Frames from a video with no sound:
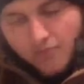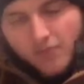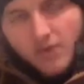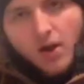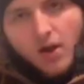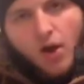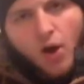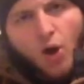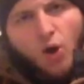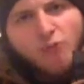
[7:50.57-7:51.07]

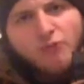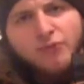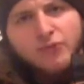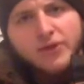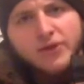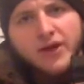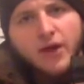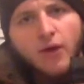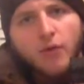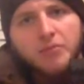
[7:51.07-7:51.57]

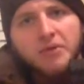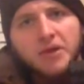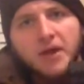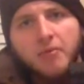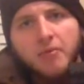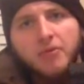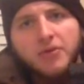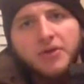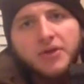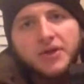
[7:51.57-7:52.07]
Hopefully I will be
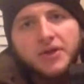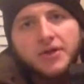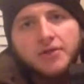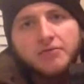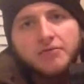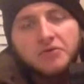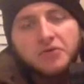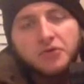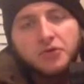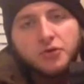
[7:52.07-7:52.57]
able to
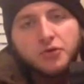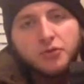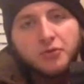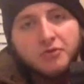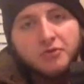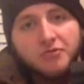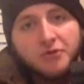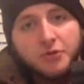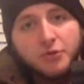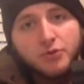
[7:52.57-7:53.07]
give good
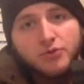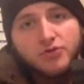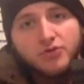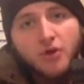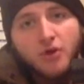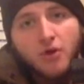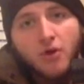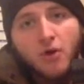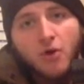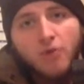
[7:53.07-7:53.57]
reviews on
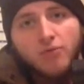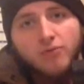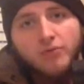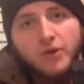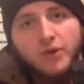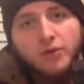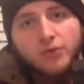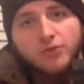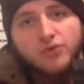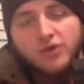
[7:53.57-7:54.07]
all of
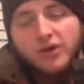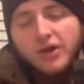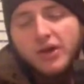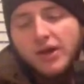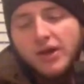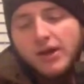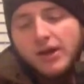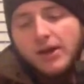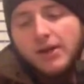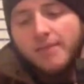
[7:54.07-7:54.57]
those.
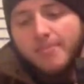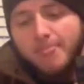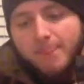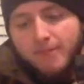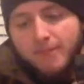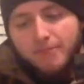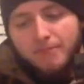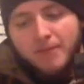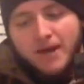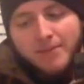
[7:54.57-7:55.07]

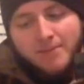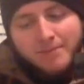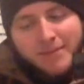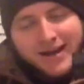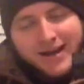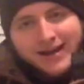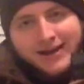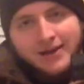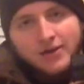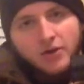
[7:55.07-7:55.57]
My
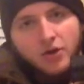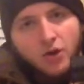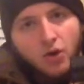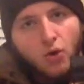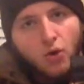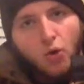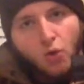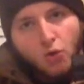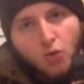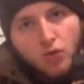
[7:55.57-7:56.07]
main
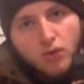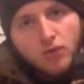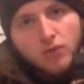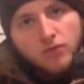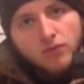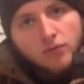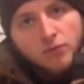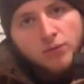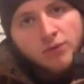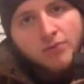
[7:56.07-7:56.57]
goal
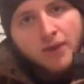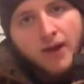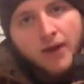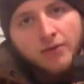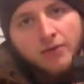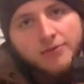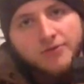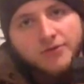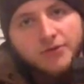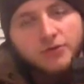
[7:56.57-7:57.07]
with my
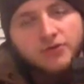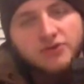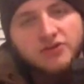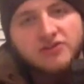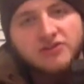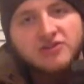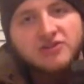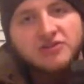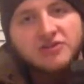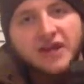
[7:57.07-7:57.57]
reviews is
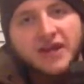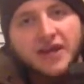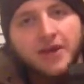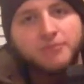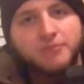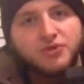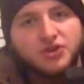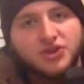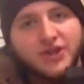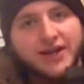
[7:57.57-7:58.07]
to stay
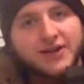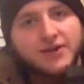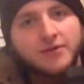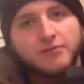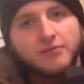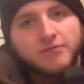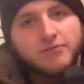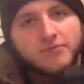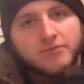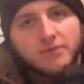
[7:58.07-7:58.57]

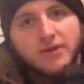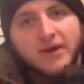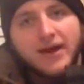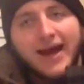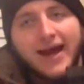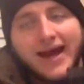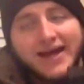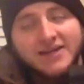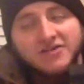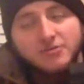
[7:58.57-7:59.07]
objective
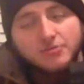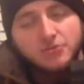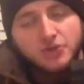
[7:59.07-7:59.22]
as